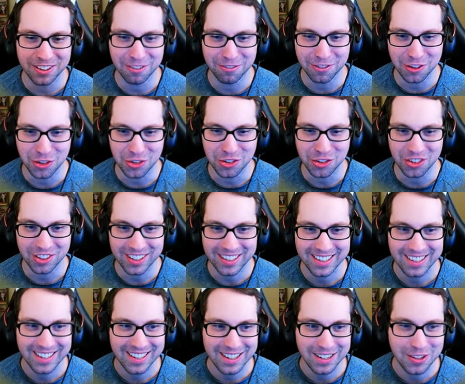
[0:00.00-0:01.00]
the future.
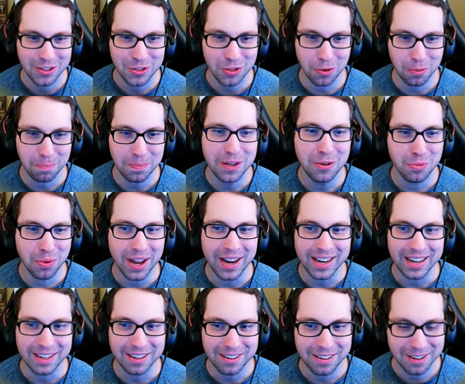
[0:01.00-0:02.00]
So be
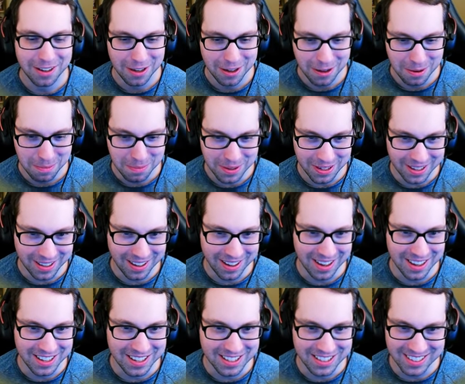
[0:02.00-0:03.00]
ready
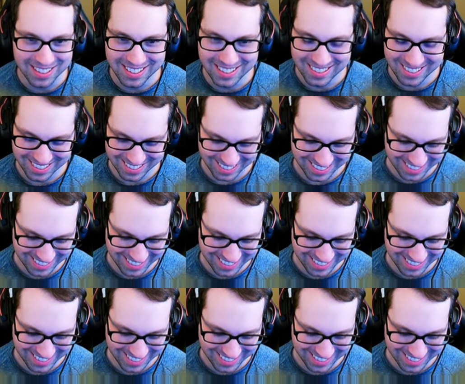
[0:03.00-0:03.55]
because